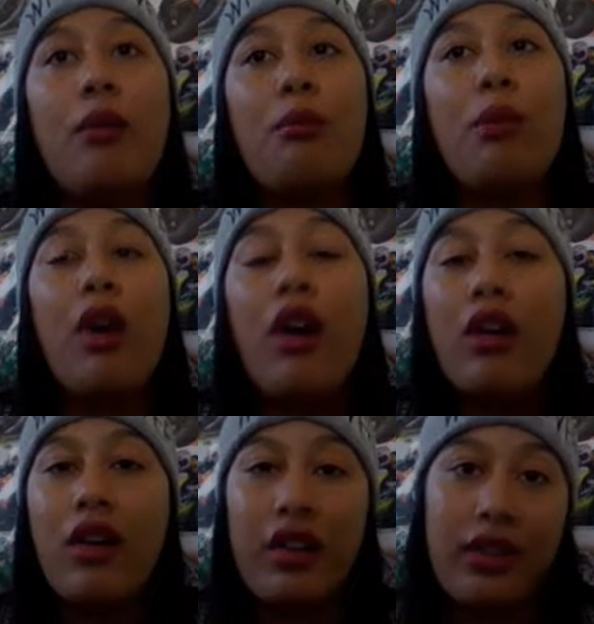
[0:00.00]

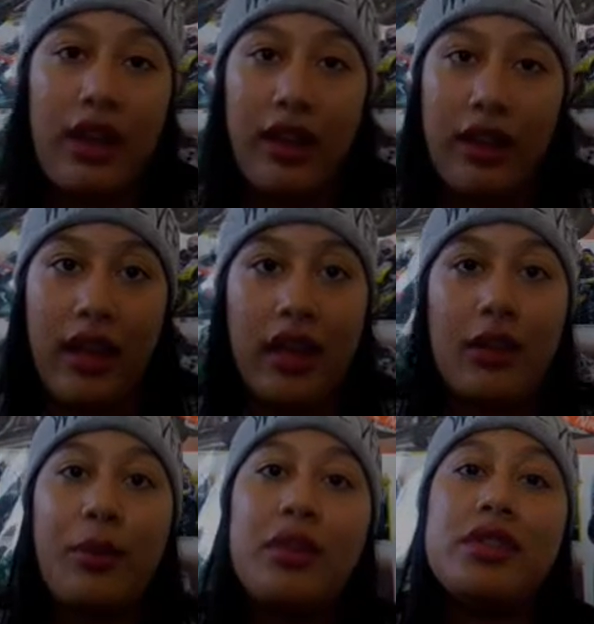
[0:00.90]
Mark, on the other
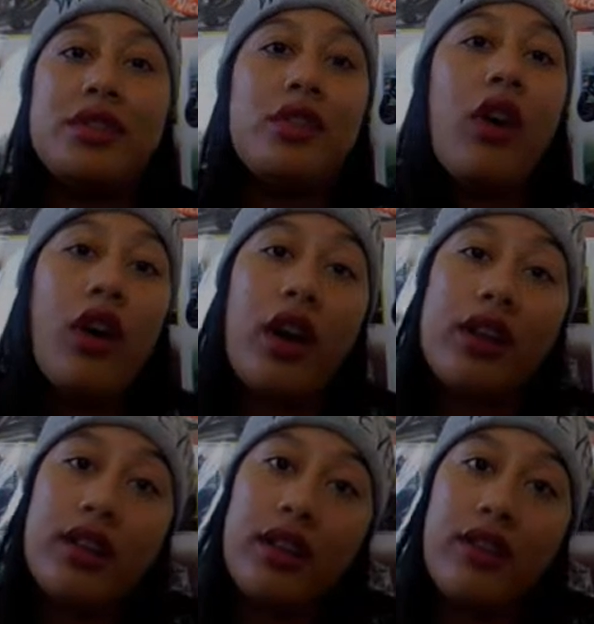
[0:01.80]
hand, was
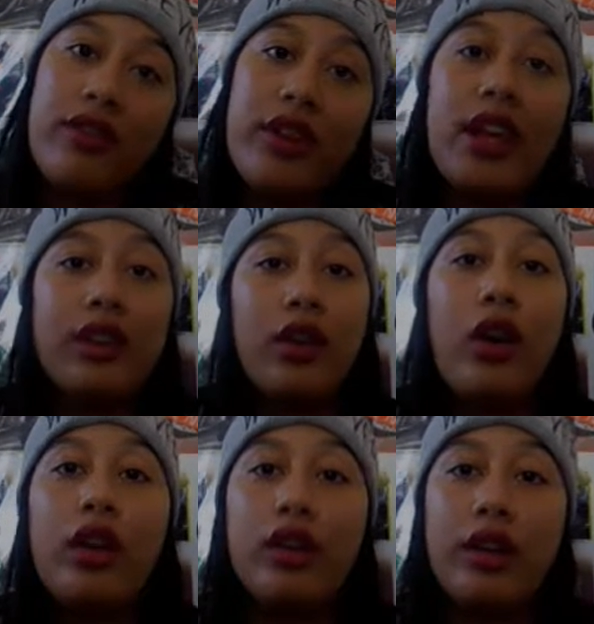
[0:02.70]
hard front,
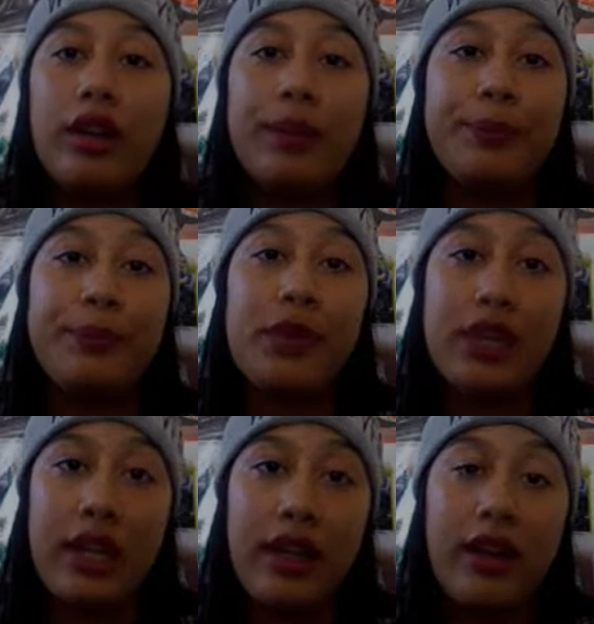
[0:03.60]
hard
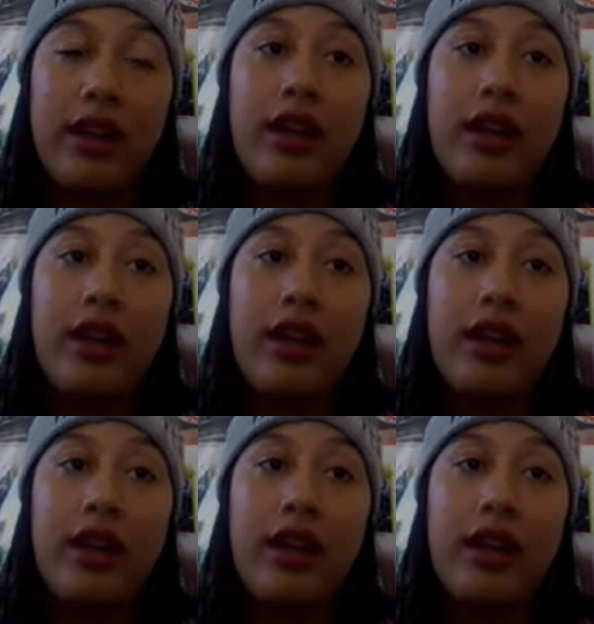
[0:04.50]
rear.